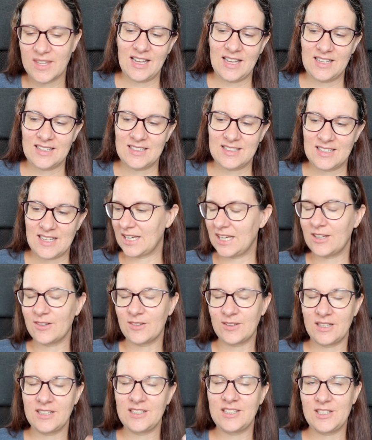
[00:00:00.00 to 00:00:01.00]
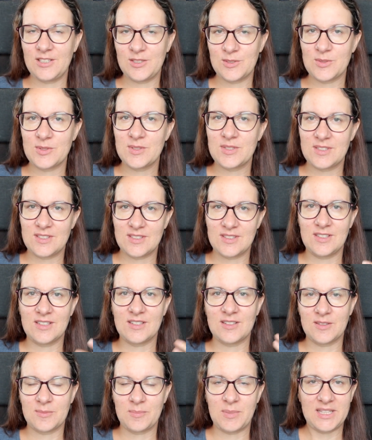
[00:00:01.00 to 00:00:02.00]
And I already used
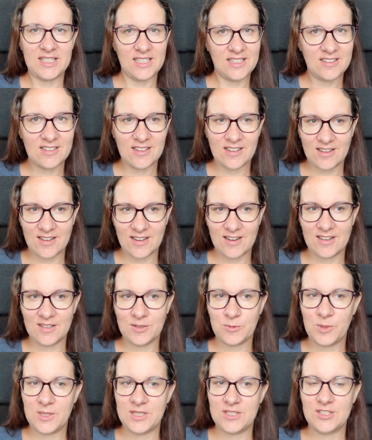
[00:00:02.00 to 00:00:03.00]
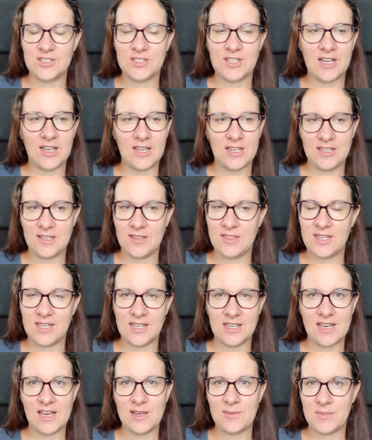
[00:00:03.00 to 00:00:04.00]
the Betinka yarn, which I
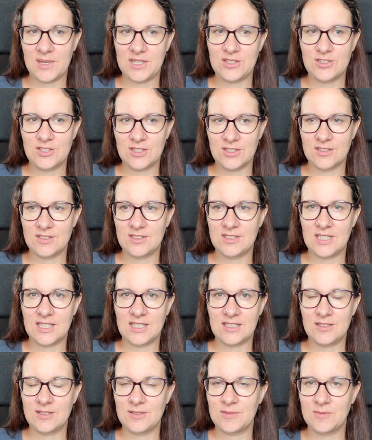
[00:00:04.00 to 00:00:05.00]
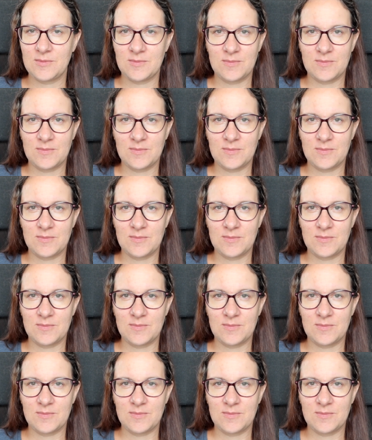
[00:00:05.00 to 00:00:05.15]
think I mentioned that